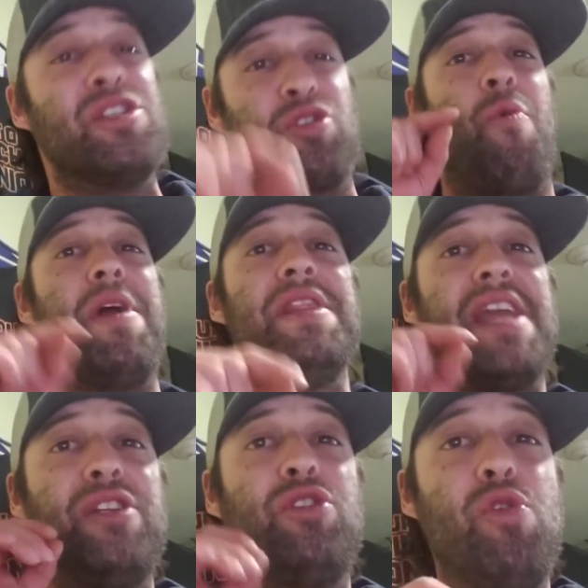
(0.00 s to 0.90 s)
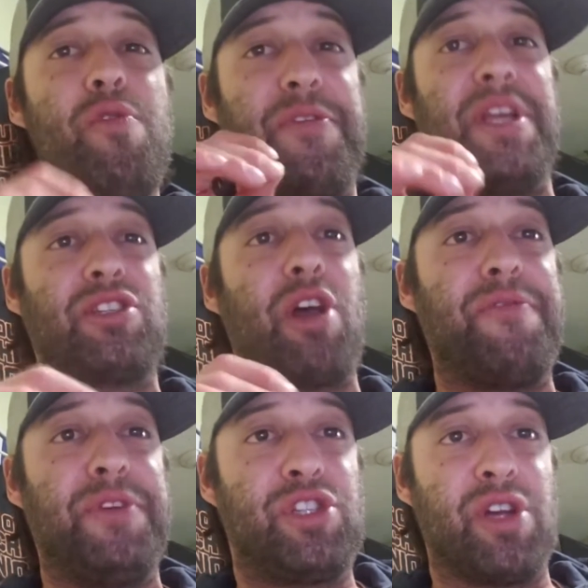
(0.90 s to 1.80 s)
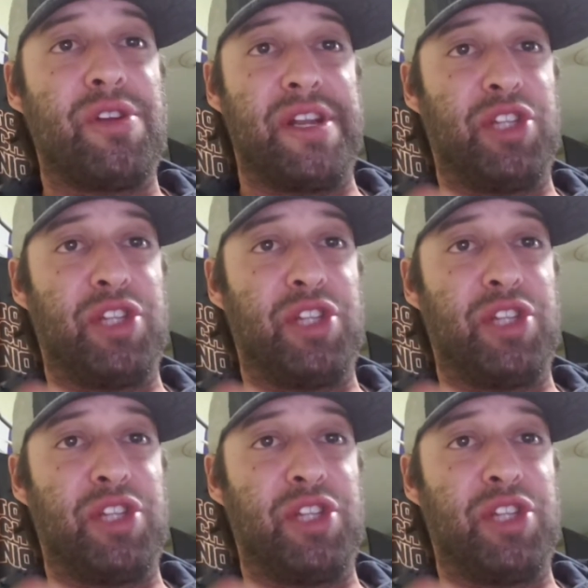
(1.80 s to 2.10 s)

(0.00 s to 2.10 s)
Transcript: So when they do face off each other at